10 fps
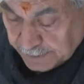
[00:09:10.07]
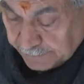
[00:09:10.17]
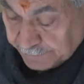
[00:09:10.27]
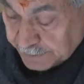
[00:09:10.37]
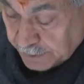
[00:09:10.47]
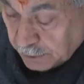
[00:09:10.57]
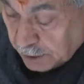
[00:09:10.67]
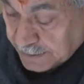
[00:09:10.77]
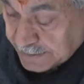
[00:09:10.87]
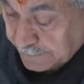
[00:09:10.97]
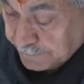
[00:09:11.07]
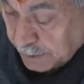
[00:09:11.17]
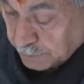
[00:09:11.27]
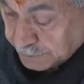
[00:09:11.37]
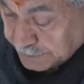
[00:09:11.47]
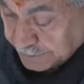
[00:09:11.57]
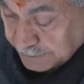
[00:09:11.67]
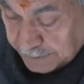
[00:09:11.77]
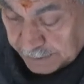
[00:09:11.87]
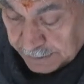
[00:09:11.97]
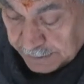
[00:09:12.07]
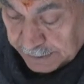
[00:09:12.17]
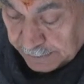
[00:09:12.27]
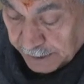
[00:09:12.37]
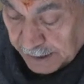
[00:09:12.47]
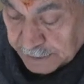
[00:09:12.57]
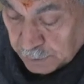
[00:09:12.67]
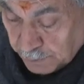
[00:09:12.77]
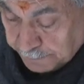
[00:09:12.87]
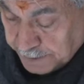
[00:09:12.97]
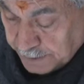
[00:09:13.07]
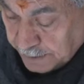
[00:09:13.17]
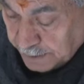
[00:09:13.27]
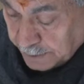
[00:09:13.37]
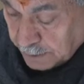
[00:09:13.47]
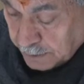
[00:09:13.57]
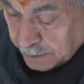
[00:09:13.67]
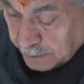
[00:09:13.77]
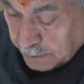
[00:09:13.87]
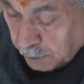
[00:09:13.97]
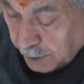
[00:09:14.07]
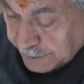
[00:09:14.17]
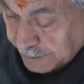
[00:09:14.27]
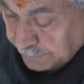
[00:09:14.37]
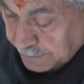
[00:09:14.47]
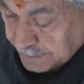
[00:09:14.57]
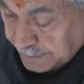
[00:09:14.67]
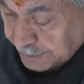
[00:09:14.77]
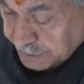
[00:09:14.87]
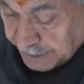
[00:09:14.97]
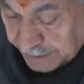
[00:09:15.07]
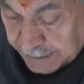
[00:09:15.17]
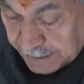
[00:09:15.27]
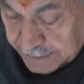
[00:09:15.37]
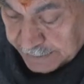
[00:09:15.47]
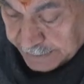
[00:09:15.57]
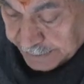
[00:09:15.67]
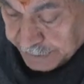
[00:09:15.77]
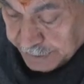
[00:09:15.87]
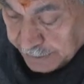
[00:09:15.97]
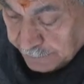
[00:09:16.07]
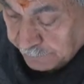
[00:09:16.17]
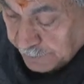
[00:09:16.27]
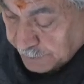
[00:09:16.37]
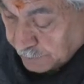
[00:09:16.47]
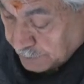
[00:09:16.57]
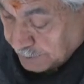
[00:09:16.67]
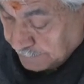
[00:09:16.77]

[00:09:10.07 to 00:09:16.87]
Even the gods have doubts. Yamraj quipped, thought he was in Nachiketa's search for truth.